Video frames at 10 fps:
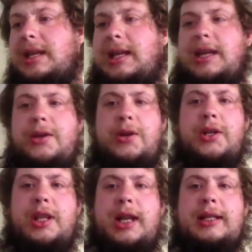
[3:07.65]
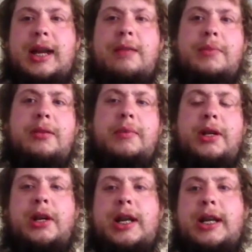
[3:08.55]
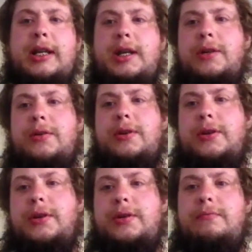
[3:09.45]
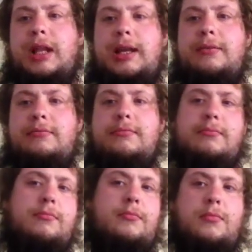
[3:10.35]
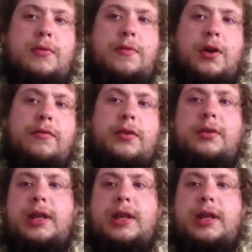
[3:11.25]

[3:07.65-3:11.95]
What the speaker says: A good, like, 9mm handgun or a good, like, revolver.